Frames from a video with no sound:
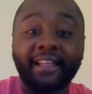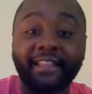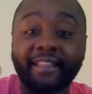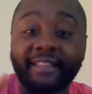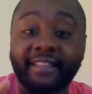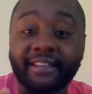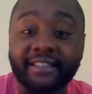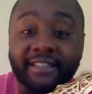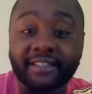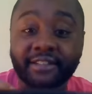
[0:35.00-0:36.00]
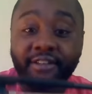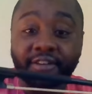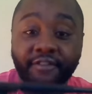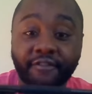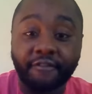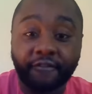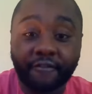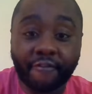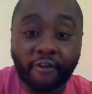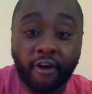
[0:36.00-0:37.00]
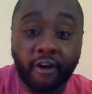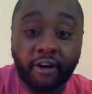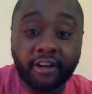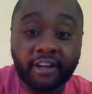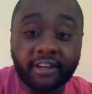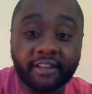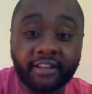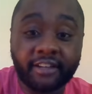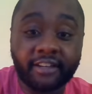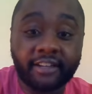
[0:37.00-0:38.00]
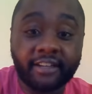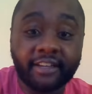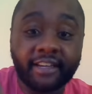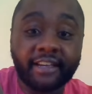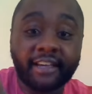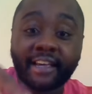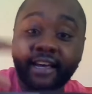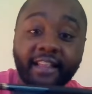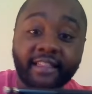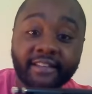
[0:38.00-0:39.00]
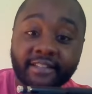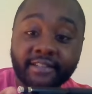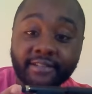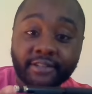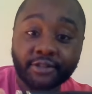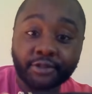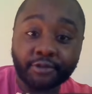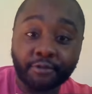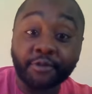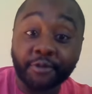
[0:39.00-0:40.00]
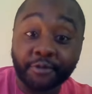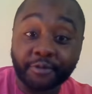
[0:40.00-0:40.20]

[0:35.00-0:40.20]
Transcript: This is the frog. And this is the screw.